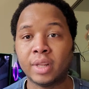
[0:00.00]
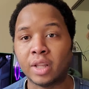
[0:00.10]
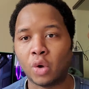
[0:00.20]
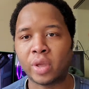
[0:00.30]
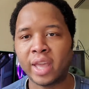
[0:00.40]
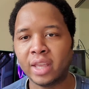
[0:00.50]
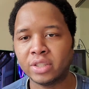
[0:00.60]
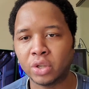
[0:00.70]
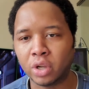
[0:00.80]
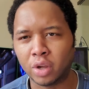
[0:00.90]
Okay,
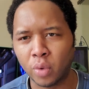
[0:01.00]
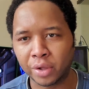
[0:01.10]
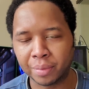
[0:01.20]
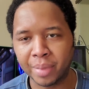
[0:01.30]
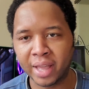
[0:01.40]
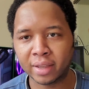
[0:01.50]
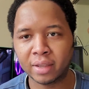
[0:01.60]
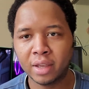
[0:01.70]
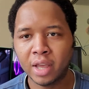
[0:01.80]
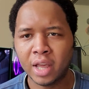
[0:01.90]
so welcome back.
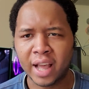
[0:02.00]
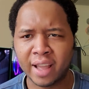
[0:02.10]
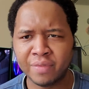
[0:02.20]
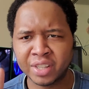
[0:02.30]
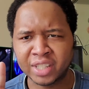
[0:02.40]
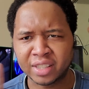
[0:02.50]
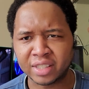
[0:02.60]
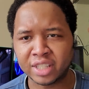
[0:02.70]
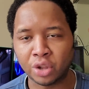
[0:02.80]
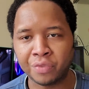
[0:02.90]
I have this in
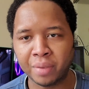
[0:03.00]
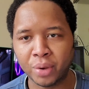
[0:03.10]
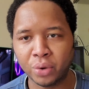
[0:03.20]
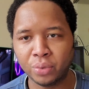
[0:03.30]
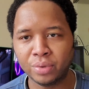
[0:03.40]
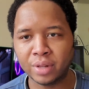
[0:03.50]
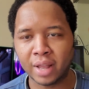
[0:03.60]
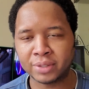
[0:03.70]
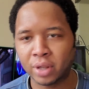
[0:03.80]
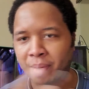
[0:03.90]
selfie mode,
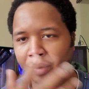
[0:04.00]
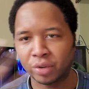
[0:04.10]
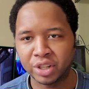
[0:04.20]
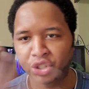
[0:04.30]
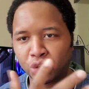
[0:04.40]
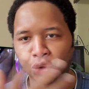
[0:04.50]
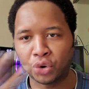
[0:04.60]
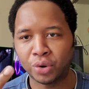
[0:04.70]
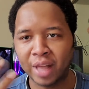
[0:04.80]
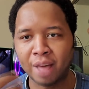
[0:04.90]
so I'm not really
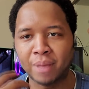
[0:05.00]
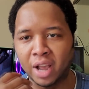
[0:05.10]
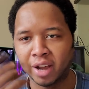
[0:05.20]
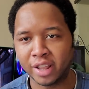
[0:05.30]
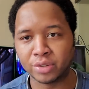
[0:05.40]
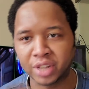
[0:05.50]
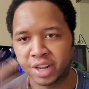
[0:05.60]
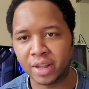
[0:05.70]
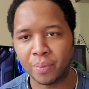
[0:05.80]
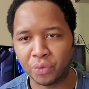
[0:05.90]
sure how my audio is going to
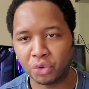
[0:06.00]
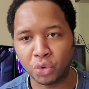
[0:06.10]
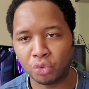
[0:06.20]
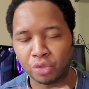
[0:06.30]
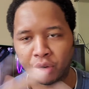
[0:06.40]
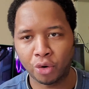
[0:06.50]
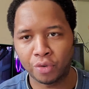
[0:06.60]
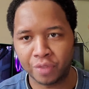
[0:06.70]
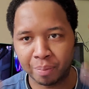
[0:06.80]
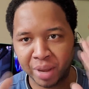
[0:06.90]
come through or if
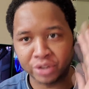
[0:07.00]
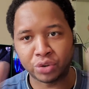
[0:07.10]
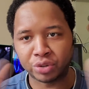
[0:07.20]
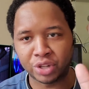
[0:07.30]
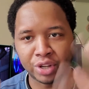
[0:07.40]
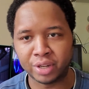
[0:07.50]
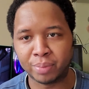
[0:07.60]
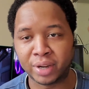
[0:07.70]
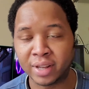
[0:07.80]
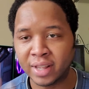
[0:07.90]
the picture is good,
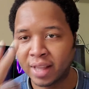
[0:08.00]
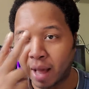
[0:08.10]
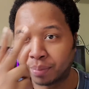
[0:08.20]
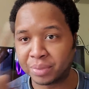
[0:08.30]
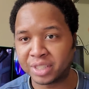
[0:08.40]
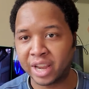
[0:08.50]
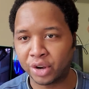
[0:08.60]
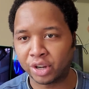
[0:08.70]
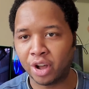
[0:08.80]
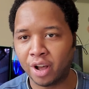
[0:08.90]
but I'm
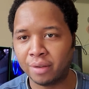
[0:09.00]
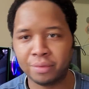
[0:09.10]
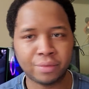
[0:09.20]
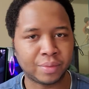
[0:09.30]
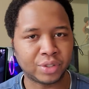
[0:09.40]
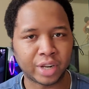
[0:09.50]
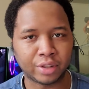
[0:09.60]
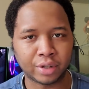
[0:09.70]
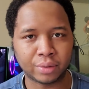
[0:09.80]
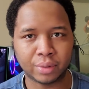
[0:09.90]
staring off. Should I
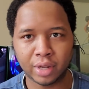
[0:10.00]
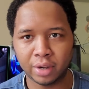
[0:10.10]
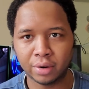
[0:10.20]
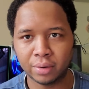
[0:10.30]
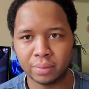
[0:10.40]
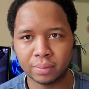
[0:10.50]
look here?